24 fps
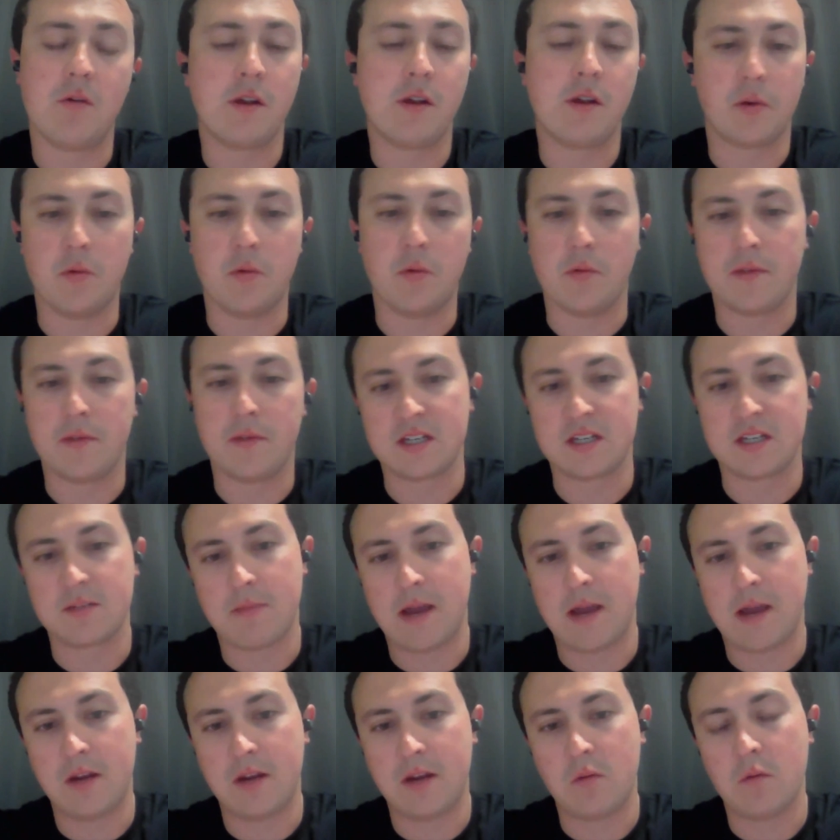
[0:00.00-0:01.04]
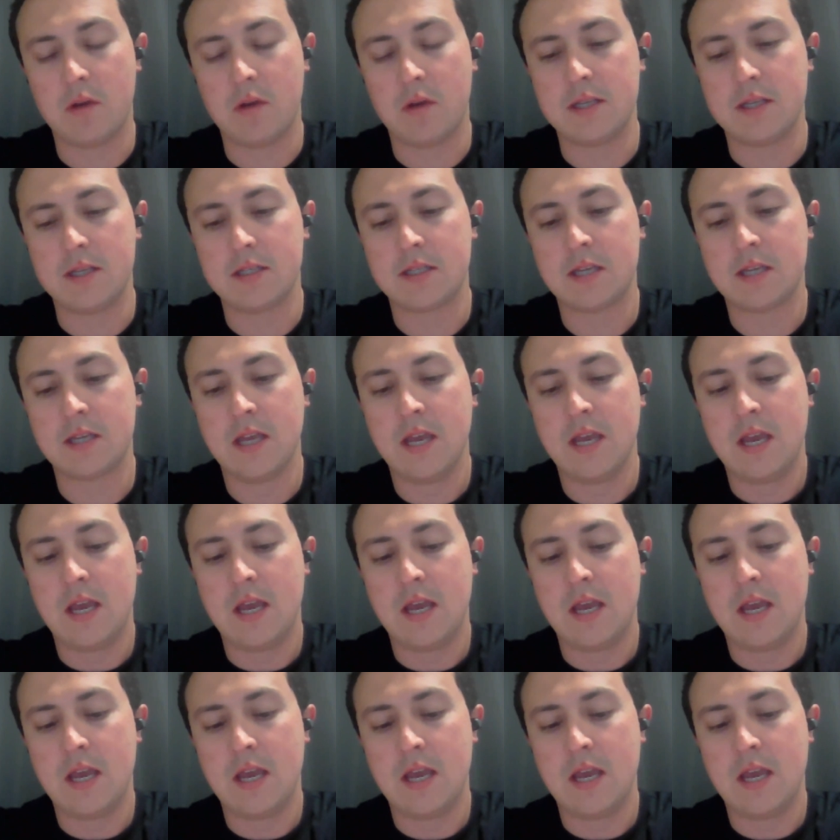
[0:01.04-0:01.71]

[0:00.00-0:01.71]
One of the cool things about it was